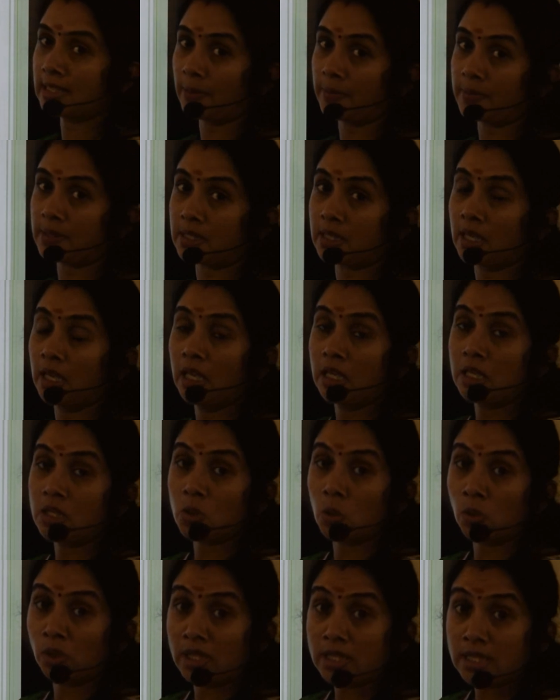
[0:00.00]
steps.
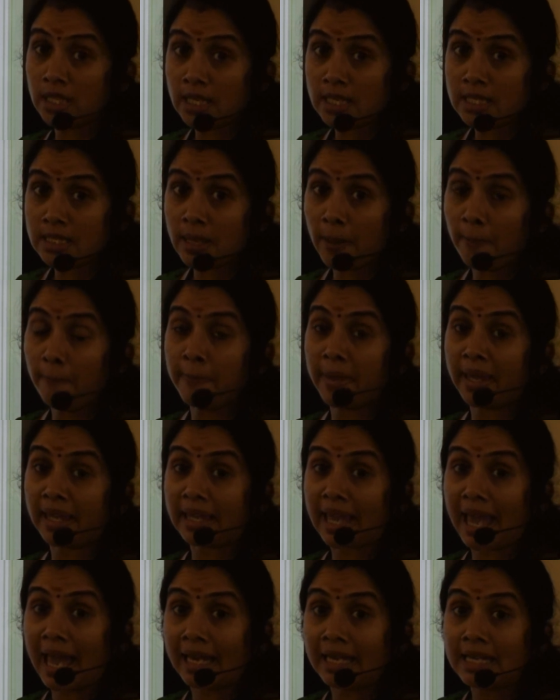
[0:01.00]
So, this is the
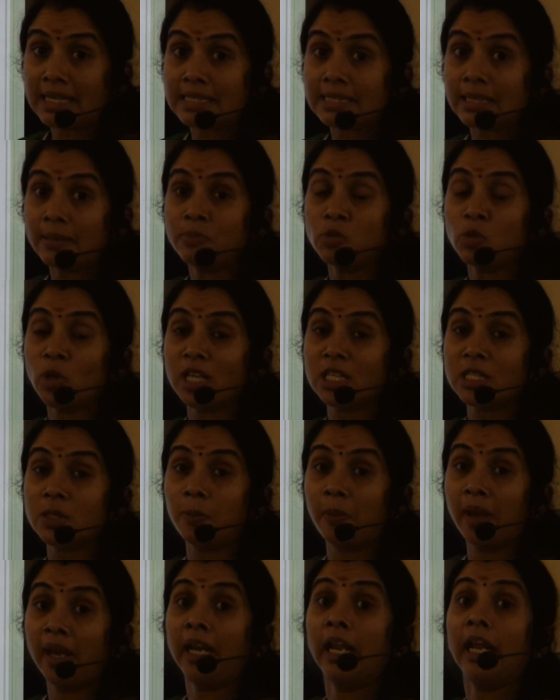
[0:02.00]
mechanism to
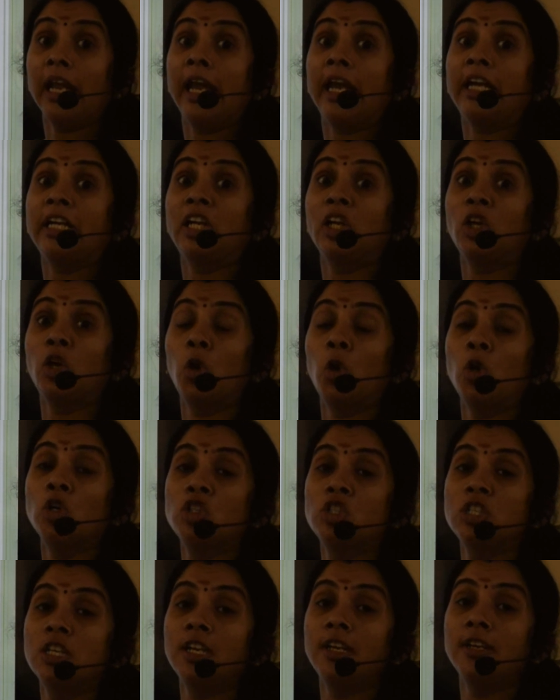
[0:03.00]
explain
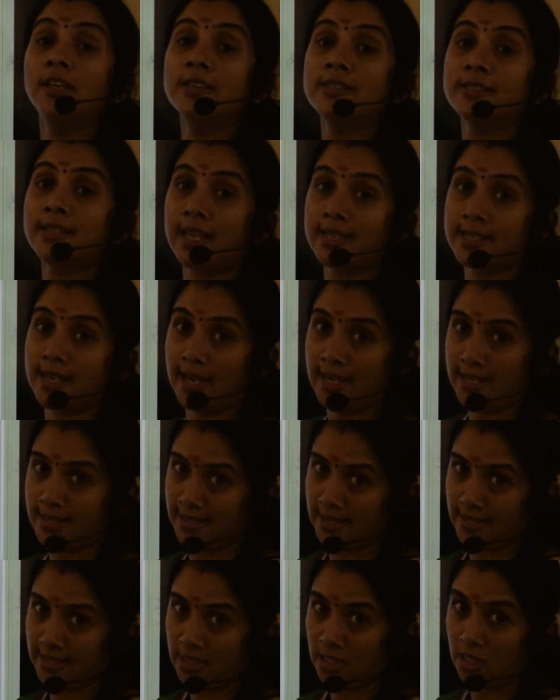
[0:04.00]
heterogeneous
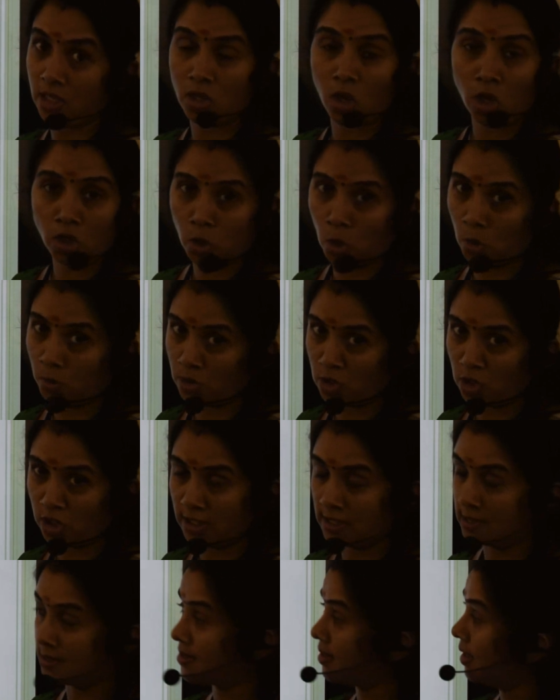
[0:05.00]
catalysis, not
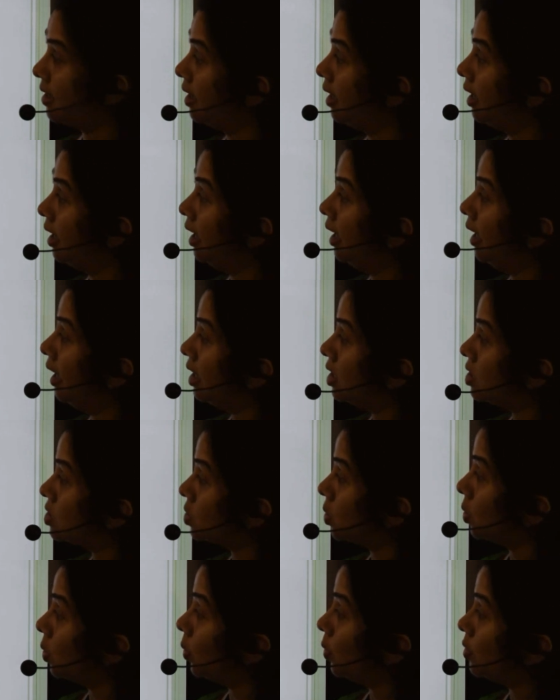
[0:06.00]
homogeneous.
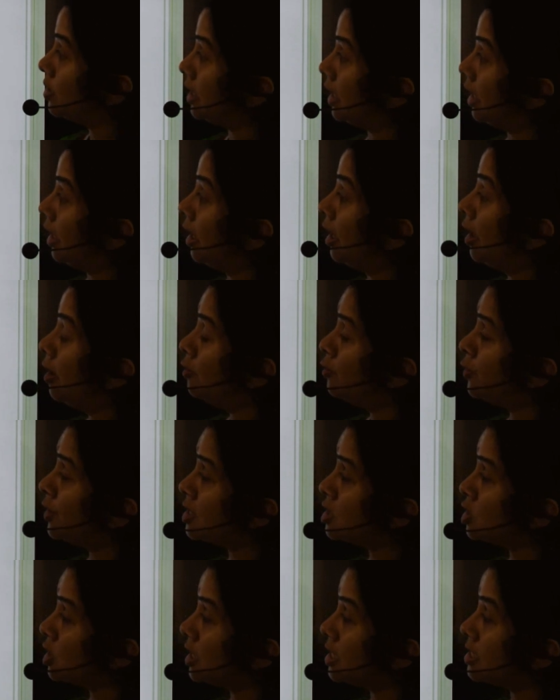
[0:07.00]
So, see,
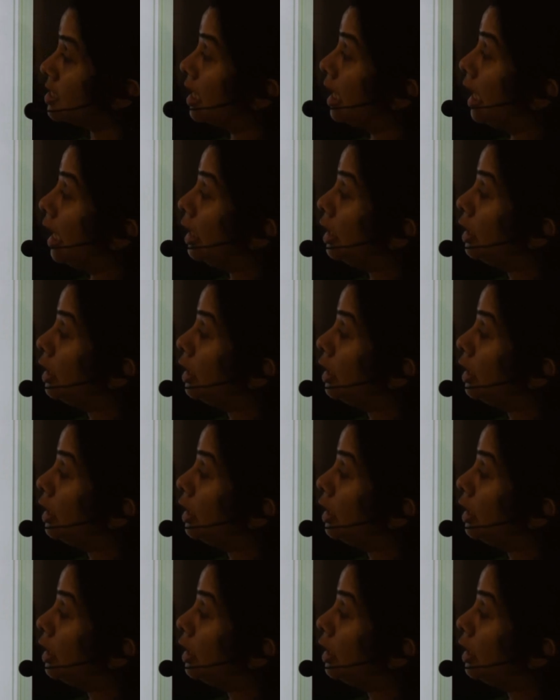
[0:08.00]
first is